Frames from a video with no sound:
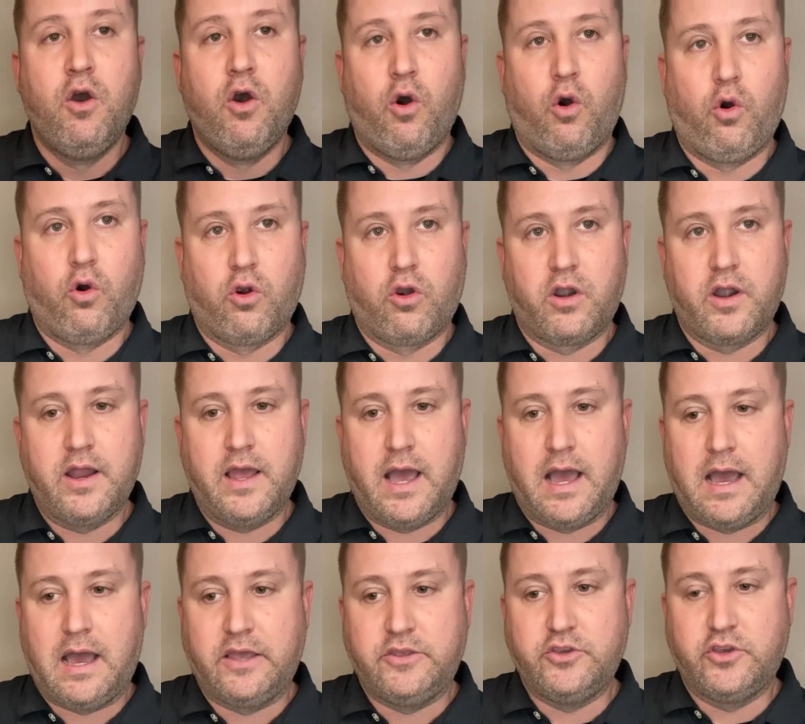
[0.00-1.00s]
Or
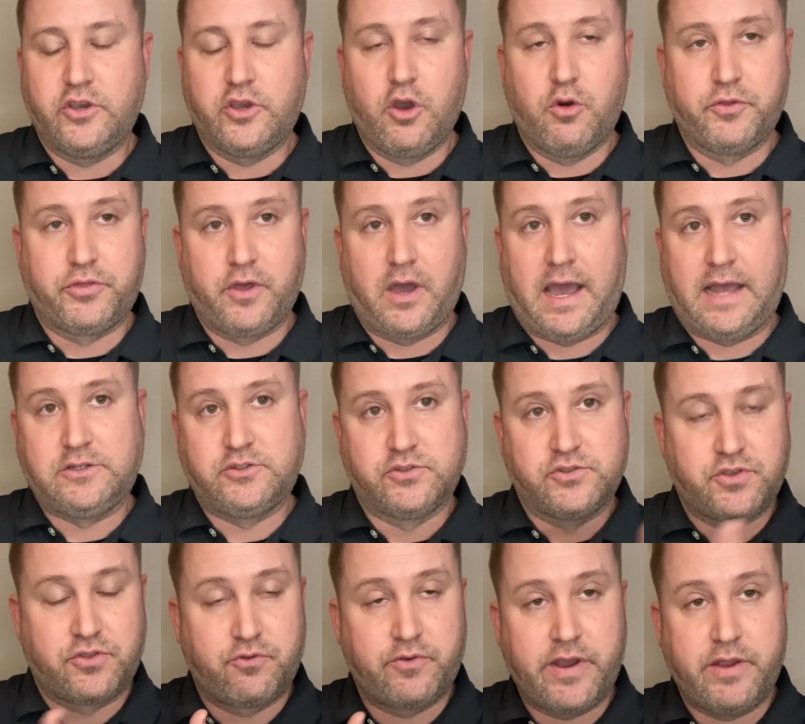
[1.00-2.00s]
you can go with the
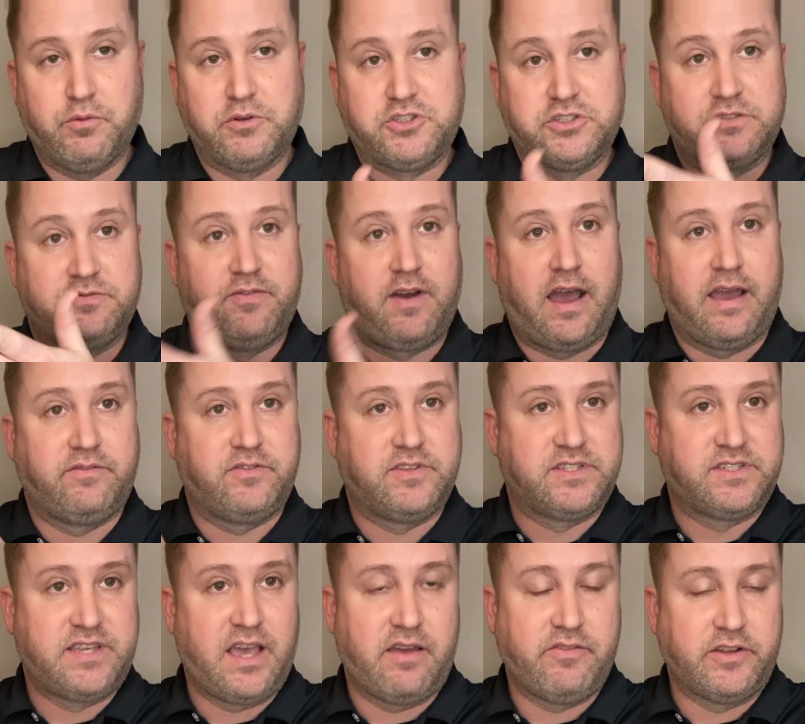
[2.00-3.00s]
Hydros 3, which is 5 to
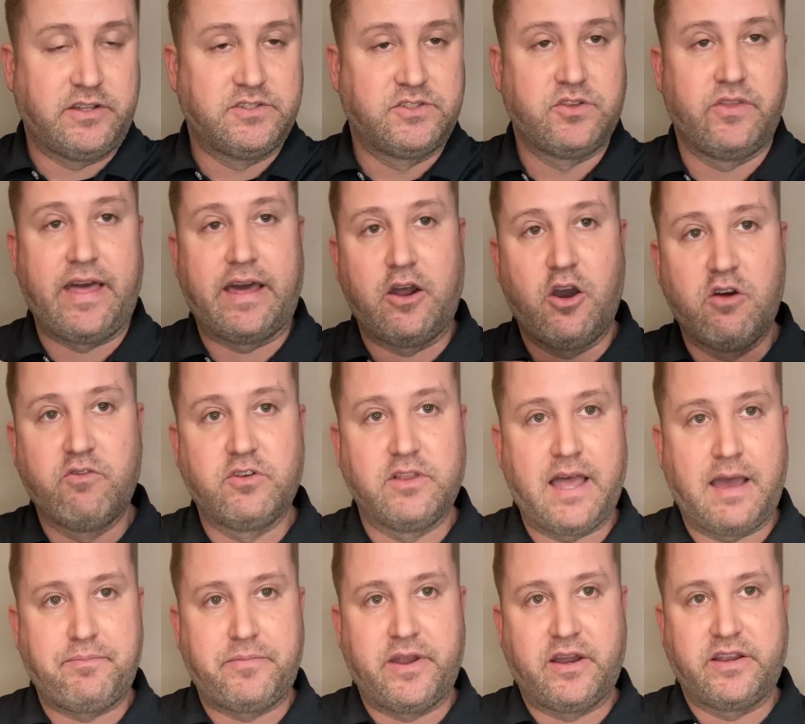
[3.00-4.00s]
7. So that
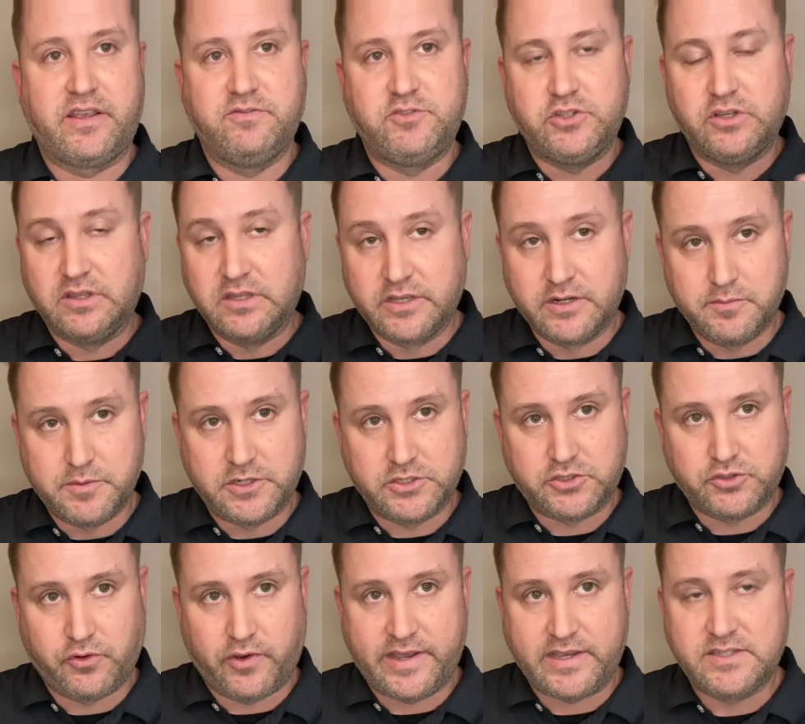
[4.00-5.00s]
overlap there gives you a little bit of
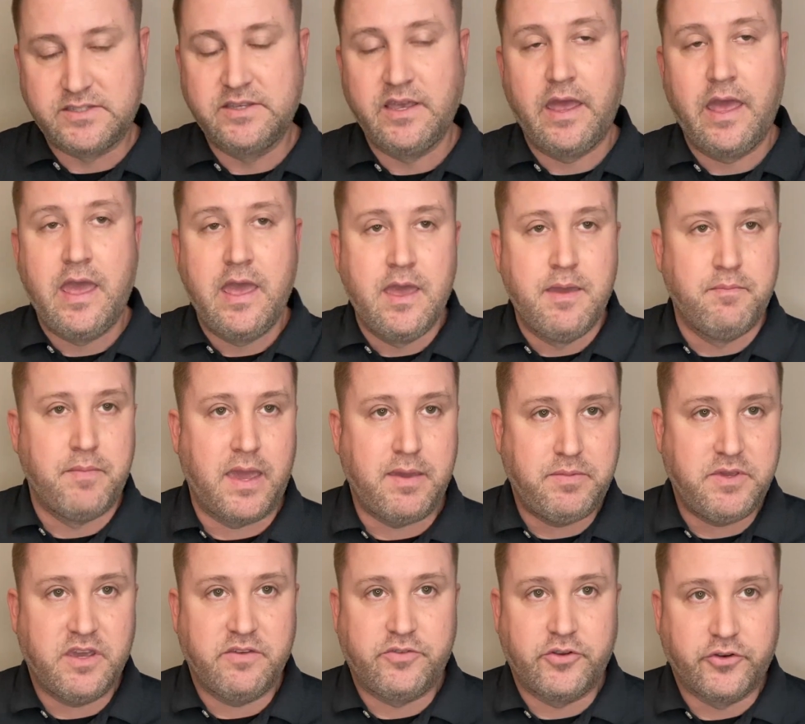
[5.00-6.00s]
choice.
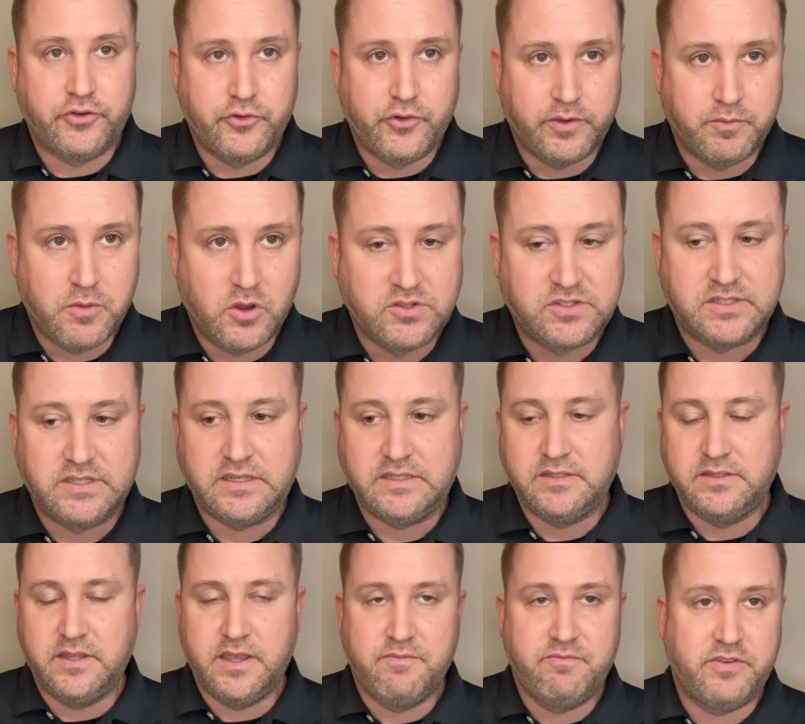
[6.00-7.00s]
Maybe if you're doing mostly
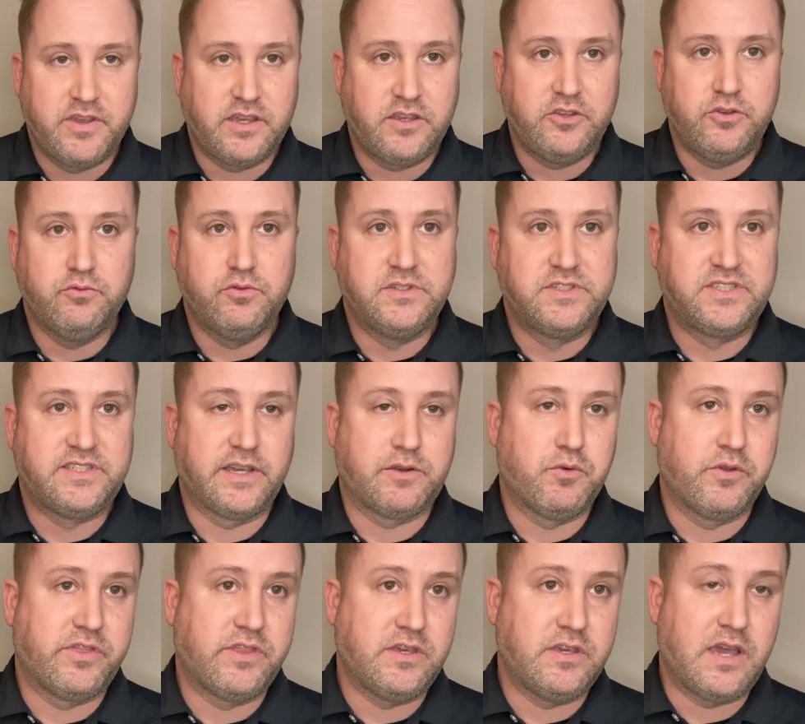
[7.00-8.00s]
nymphing, you would stick
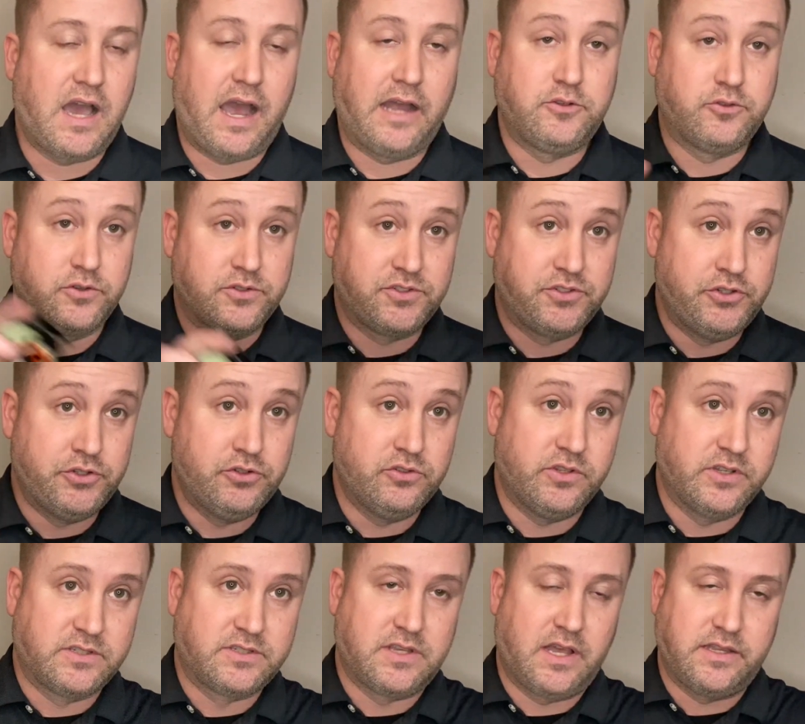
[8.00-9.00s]
with the Hydros 2,
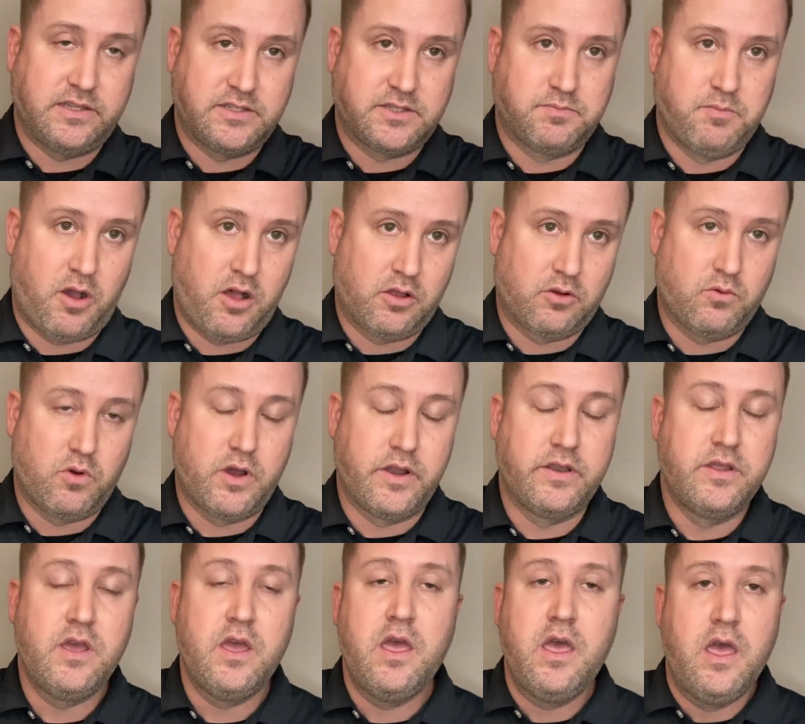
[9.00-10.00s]
the slightly smaller
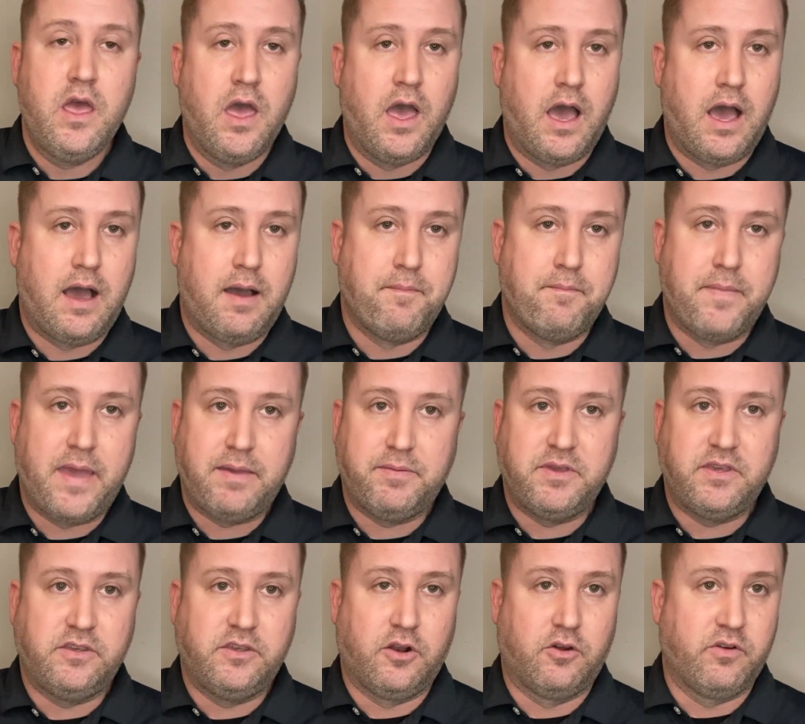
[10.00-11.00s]
one. Maybe,
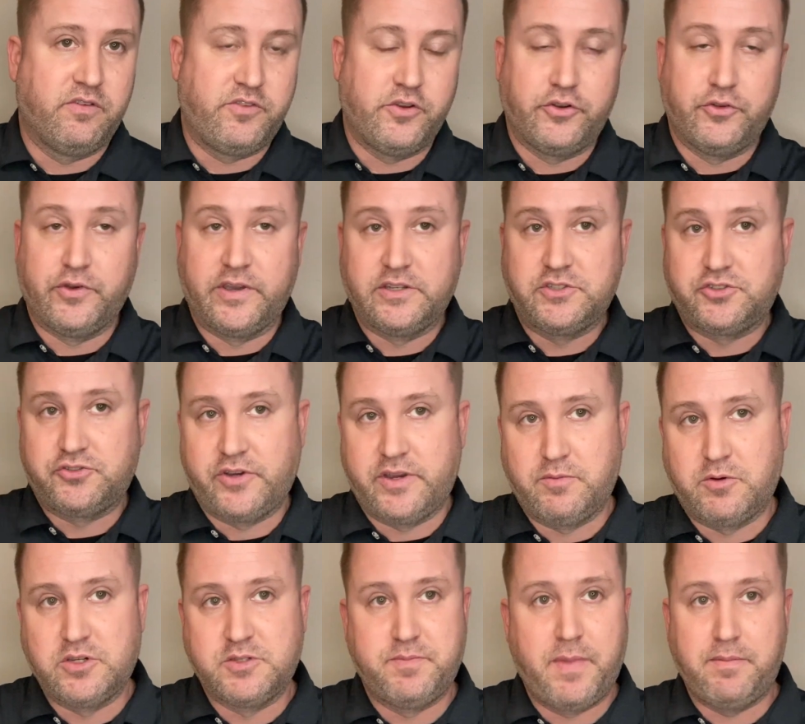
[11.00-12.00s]
if you're doing
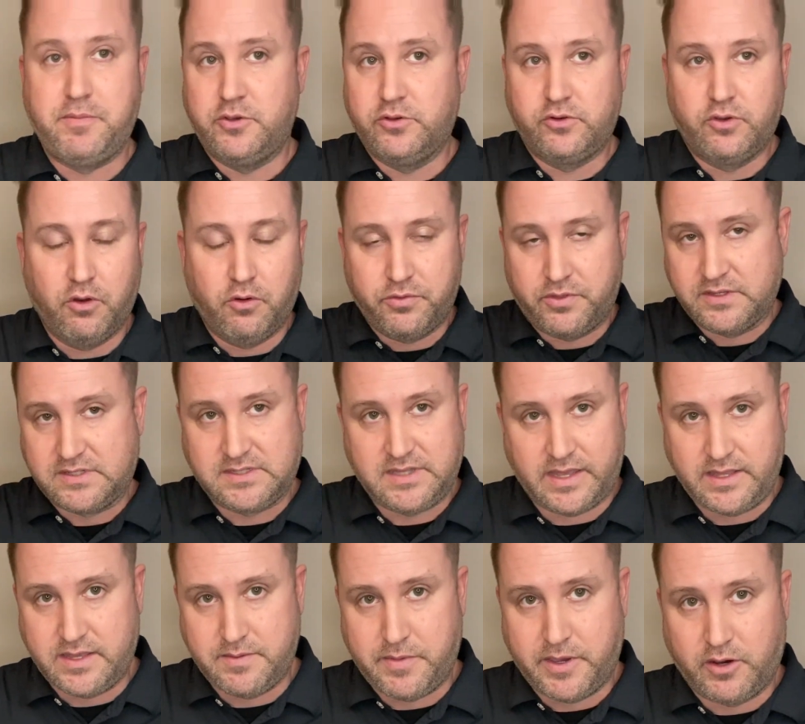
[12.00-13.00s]
streamers, maybe you'd go with the
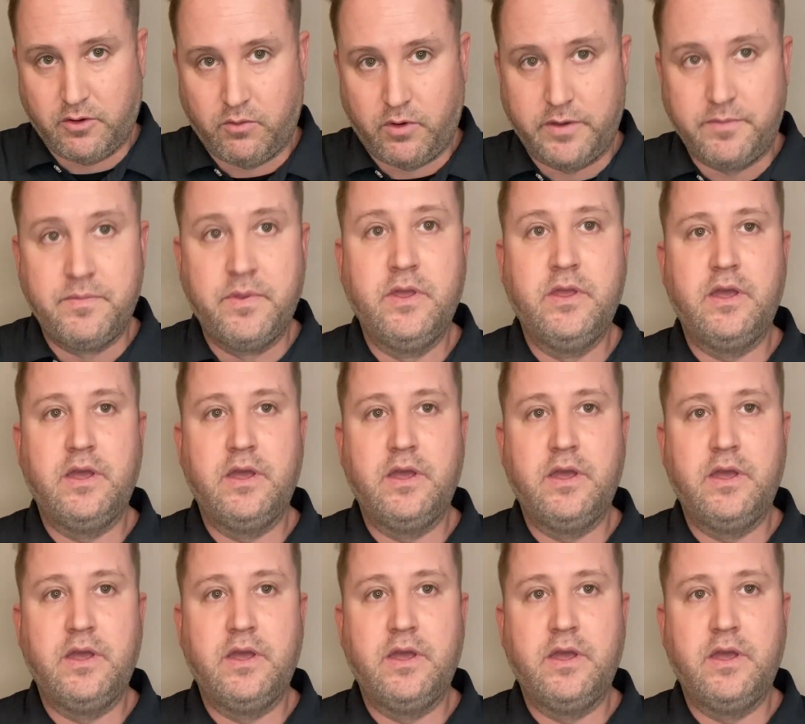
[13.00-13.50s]
slightly bigger one.